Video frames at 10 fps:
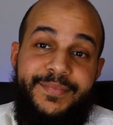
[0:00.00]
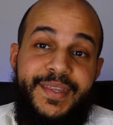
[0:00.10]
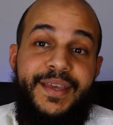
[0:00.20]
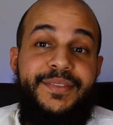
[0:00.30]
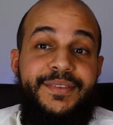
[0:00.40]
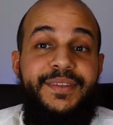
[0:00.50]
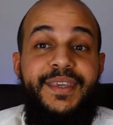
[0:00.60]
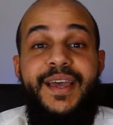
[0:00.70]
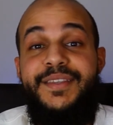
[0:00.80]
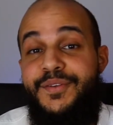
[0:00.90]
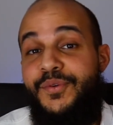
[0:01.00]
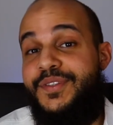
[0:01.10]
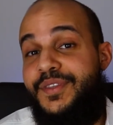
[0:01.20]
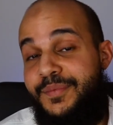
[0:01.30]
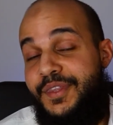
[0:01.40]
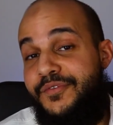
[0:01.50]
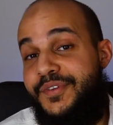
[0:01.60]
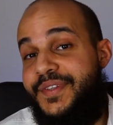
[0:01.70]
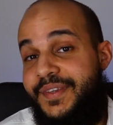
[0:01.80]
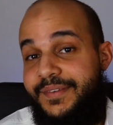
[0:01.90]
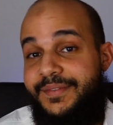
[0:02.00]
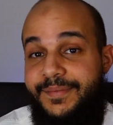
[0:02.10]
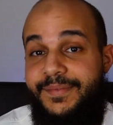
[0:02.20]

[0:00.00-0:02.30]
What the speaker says: that He has the wisdom in everything,